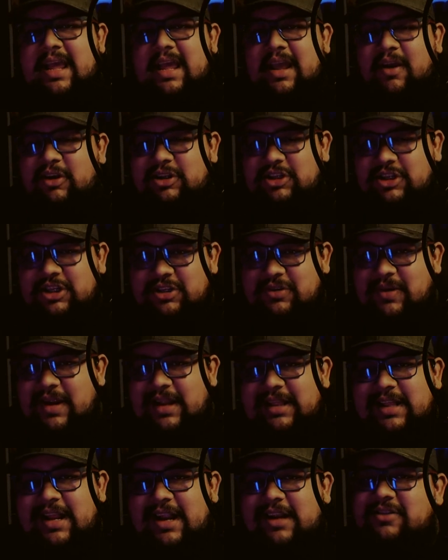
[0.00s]
It was just
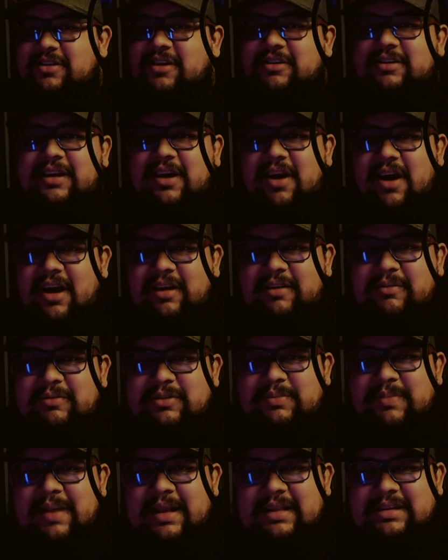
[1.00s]
right there. So I was like, oh, it
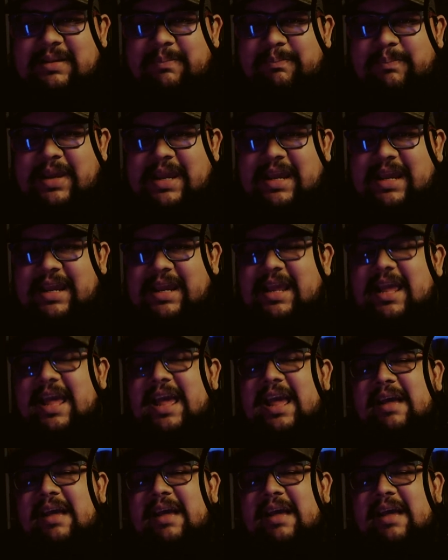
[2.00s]
was meant to be.